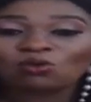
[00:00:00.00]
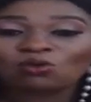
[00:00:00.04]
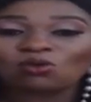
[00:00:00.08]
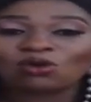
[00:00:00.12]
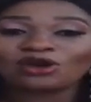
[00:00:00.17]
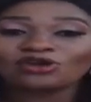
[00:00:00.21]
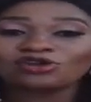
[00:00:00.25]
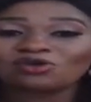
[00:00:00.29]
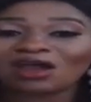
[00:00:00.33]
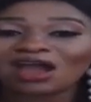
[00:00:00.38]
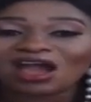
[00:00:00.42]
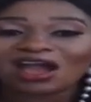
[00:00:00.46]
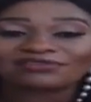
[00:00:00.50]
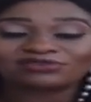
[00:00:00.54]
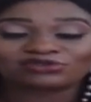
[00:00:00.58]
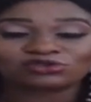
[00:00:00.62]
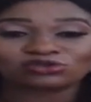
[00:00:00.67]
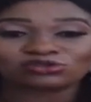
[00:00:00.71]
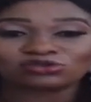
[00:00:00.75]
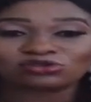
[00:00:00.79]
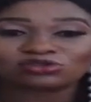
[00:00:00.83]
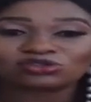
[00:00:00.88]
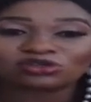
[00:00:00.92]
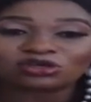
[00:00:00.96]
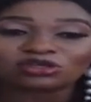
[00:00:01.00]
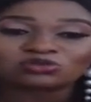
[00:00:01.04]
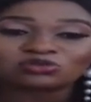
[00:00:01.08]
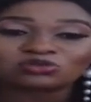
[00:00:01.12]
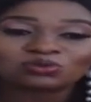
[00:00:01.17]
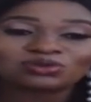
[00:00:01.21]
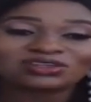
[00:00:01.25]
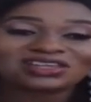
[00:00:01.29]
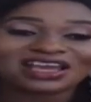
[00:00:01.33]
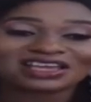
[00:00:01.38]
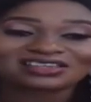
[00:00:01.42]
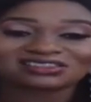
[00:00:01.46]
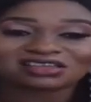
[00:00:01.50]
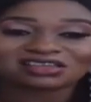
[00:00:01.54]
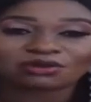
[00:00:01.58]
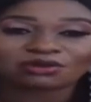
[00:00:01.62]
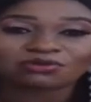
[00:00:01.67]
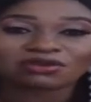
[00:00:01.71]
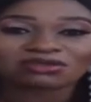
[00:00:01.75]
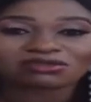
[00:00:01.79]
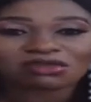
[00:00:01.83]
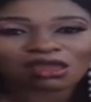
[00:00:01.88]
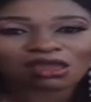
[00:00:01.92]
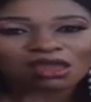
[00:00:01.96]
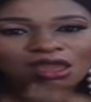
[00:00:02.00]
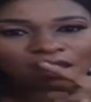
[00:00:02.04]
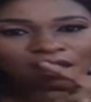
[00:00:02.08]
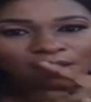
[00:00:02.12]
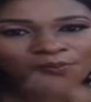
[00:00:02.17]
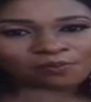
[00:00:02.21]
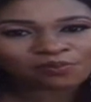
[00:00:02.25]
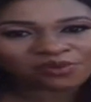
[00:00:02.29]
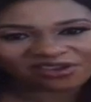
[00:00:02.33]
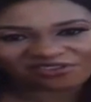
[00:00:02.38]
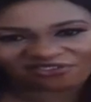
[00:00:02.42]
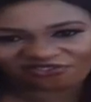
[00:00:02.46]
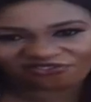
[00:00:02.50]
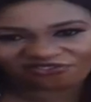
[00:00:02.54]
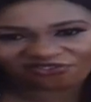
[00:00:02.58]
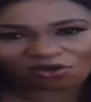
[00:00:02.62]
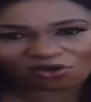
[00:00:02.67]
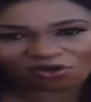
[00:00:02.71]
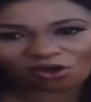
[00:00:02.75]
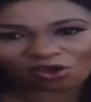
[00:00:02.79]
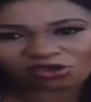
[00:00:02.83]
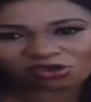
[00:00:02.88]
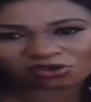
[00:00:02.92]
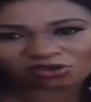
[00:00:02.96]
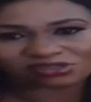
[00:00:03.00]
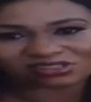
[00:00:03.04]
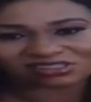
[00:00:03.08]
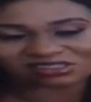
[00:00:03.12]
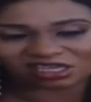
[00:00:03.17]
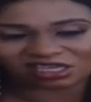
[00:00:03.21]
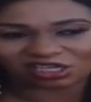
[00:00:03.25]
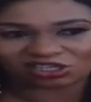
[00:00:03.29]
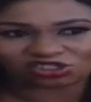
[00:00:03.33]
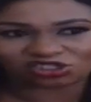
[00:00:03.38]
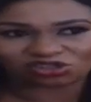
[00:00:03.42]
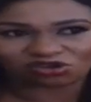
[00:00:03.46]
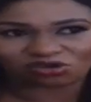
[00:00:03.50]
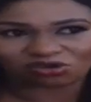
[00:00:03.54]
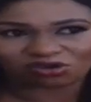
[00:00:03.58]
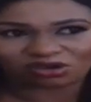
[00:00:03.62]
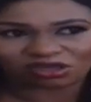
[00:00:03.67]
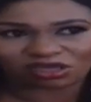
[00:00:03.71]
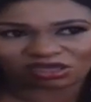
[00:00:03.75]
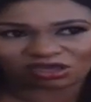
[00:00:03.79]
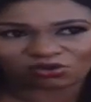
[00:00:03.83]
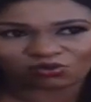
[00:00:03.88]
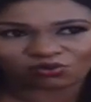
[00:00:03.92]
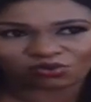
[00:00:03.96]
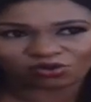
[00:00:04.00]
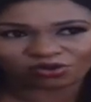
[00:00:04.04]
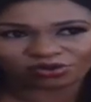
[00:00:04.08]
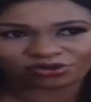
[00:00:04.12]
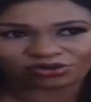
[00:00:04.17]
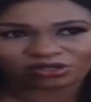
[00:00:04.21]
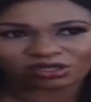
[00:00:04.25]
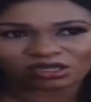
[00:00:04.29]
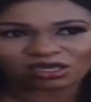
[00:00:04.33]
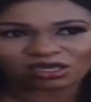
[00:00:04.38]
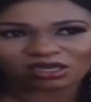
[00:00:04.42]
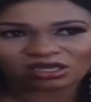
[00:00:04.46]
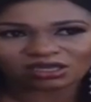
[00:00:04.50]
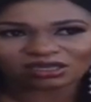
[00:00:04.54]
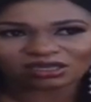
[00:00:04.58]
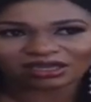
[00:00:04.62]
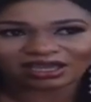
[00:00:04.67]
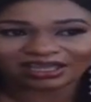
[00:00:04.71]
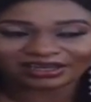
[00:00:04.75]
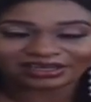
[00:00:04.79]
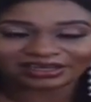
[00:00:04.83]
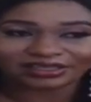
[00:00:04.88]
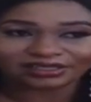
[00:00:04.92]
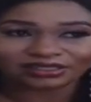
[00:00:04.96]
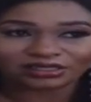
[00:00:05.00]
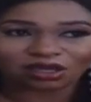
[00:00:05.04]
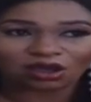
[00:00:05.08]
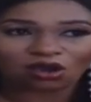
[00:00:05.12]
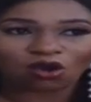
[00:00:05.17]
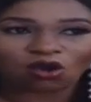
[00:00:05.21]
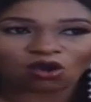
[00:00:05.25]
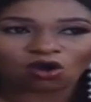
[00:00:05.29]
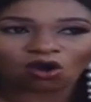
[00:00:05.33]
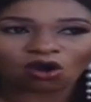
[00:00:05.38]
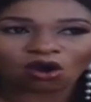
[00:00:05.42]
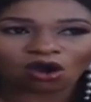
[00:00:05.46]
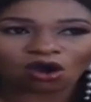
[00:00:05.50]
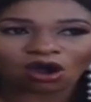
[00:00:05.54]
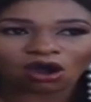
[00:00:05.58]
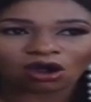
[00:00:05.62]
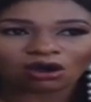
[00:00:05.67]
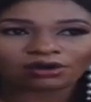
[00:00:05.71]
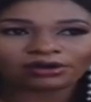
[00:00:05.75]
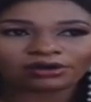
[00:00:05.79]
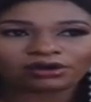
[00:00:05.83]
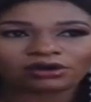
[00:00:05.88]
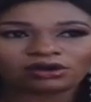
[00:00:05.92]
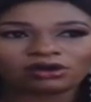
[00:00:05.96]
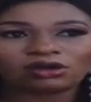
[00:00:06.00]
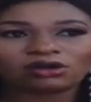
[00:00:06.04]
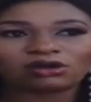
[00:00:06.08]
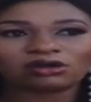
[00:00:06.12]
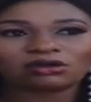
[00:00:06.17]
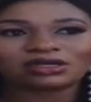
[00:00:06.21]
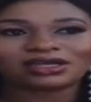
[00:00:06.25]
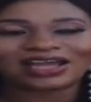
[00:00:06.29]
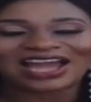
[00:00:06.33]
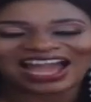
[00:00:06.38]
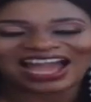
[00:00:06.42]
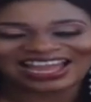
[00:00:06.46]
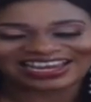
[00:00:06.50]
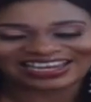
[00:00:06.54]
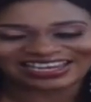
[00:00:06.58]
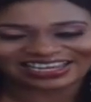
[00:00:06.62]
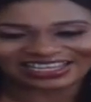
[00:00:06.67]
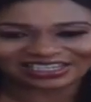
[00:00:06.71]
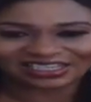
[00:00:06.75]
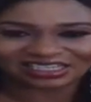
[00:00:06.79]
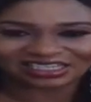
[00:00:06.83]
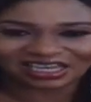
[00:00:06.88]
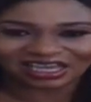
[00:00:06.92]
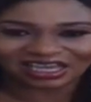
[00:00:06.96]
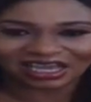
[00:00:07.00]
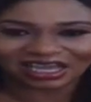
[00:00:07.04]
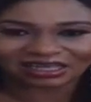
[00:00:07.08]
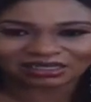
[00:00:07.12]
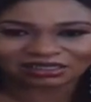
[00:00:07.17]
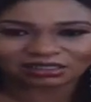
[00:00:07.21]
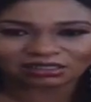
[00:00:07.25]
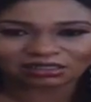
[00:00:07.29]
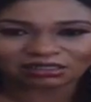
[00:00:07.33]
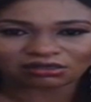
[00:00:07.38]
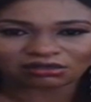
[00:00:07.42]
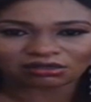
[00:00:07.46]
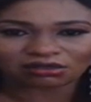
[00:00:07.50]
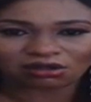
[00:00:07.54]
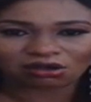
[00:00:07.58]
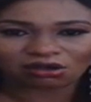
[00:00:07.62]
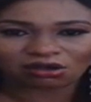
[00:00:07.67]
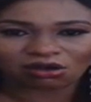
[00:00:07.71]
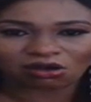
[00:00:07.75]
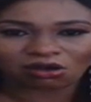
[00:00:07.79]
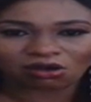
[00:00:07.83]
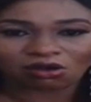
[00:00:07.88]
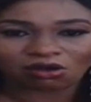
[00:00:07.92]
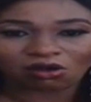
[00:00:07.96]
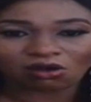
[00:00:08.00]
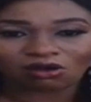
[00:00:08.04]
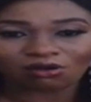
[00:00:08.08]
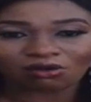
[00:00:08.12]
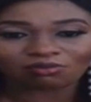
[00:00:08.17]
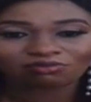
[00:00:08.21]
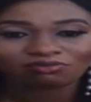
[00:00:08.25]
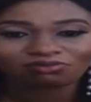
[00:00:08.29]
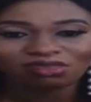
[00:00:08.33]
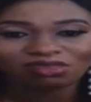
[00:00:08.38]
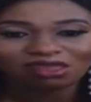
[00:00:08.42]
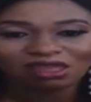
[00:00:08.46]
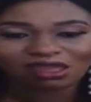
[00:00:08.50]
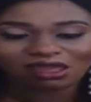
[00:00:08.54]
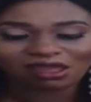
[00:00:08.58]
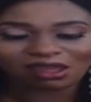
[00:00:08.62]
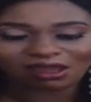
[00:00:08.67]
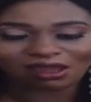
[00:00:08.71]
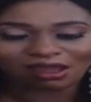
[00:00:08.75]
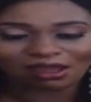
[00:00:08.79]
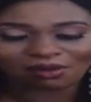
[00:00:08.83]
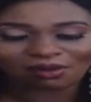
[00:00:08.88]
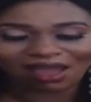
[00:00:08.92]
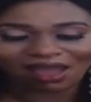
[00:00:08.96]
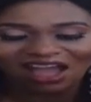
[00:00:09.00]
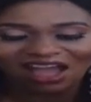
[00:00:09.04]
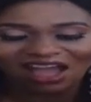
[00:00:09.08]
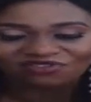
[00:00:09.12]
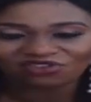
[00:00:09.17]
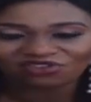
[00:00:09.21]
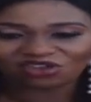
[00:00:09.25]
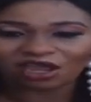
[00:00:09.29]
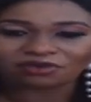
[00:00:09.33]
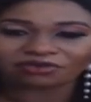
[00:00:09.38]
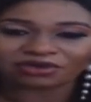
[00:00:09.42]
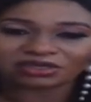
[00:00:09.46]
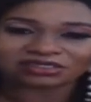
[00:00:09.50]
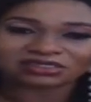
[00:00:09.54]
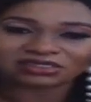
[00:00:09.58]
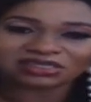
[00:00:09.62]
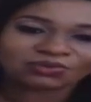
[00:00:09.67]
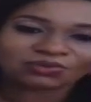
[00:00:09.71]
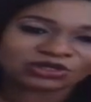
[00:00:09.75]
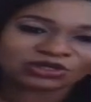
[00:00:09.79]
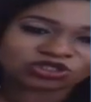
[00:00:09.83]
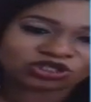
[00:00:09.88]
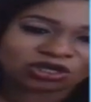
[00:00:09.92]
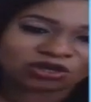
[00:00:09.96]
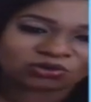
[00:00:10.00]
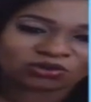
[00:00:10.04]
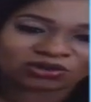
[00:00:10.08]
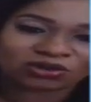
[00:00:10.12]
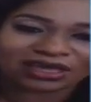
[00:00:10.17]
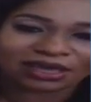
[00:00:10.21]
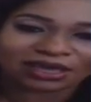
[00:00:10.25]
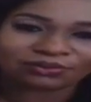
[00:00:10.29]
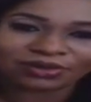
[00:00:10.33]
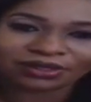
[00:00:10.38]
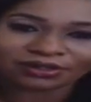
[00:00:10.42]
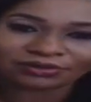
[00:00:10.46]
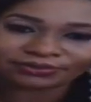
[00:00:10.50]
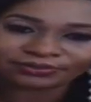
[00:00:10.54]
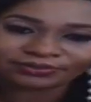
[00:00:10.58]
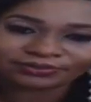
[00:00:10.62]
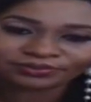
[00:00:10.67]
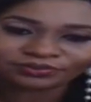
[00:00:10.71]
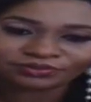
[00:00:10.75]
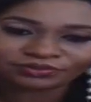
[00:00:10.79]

What do you have to do? Just put the asterisk before your search, your keyword, Canada or Canadian, or after it. Let me show you what I mean.